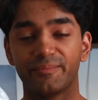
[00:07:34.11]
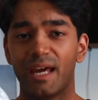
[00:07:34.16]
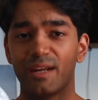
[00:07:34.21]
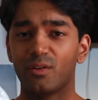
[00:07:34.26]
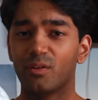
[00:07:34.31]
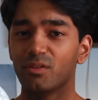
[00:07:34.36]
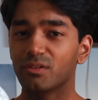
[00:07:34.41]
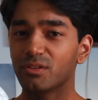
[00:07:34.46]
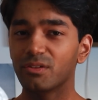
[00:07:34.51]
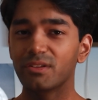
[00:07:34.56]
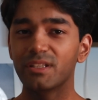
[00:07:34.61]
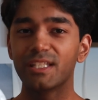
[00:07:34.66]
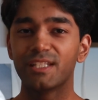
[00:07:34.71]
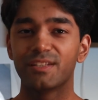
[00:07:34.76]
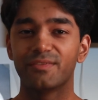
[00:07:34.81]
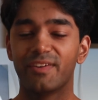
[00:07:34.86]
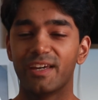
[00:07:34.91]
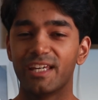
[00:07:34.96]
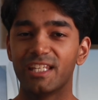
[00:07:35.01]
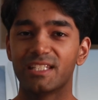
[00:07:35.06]
And although
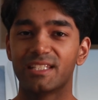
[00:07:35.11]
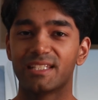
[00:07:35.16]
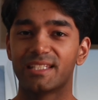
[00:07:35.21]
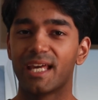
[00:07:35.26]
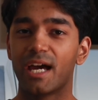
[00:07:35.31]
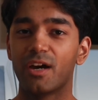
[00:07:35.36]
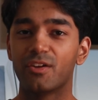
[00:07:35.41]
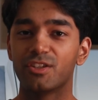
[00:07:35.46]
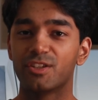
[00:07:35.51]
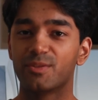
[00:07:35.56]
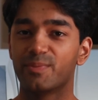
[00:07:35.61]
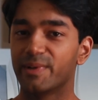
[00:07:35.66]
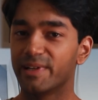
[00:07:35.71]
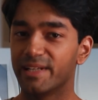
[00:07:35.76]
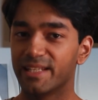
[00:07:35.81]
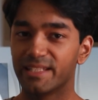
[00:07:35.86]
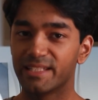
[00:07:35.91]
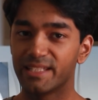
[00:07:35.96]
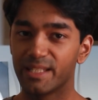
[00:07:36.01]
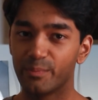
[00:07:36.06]
this phase sounds
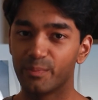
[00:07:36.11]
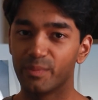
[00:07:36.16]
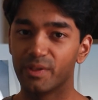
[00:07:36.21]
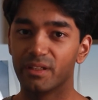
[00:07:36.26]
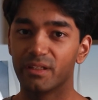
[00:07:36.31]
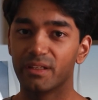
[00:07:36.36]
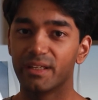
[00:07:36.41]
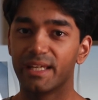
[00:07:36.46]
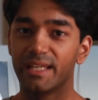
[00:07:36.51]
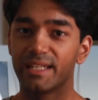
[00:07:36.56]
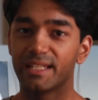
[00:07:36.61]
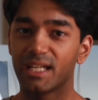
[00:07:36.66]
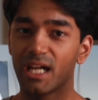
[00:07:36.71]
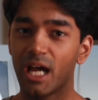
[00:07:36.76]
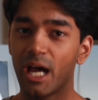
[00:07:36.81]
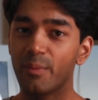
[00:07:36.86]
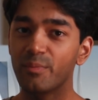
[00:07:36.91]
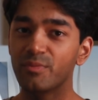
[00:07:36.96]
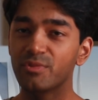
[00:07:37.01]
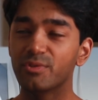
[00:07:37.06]
pretty simple, it
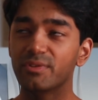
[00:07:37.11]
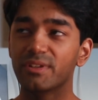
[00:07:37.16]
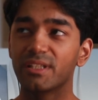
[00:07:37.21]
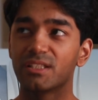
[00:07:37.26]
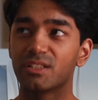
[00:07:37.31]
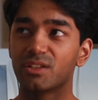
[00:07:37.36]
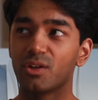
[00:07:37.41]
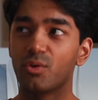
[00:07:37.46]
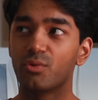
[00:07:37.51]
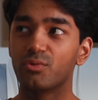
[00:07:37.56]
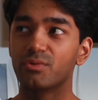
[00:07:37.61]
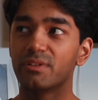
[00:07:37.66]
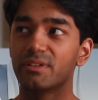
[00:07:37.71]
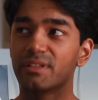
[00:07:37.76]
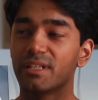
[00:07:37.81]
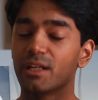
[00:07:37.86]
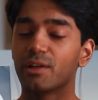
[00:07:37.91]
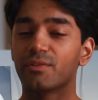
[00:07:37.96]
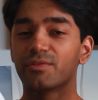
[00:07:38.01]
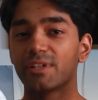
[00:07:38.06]
comes with its own
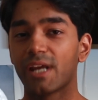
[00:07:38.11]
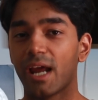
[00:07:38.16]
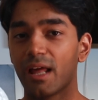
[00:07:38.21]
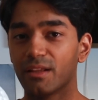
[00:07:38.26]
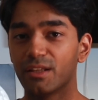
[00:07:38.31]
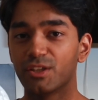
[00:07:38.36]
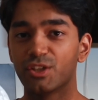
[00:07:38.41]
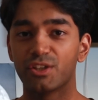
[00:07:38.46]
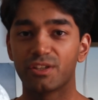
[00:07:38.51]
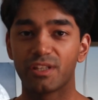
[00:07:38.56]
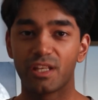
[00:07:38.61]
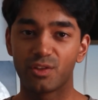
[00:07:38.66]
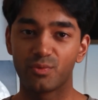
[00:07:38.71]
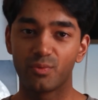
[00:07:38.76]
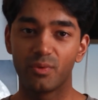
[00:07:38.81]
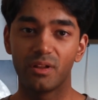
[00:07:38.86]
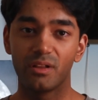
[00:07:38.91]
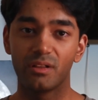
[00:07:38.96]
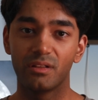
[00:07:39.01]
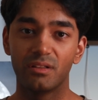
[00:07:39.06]
set of challenges as
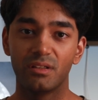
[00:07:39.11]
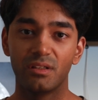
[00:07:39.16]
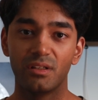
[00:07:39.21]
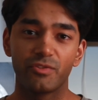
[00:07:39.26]
well.